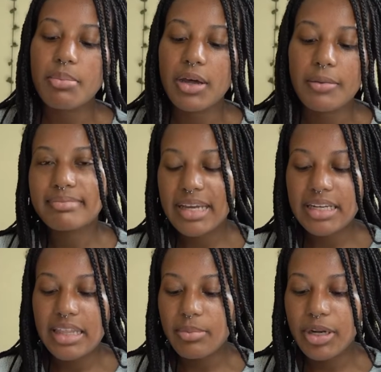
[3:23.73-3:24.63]
but I
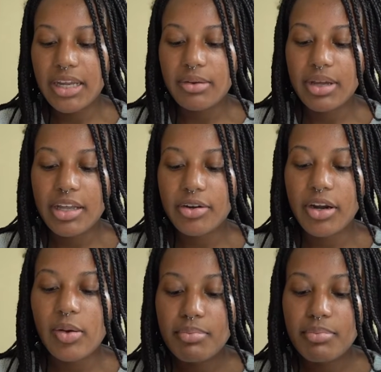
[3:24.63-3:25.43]
need that break anyway, I don't care.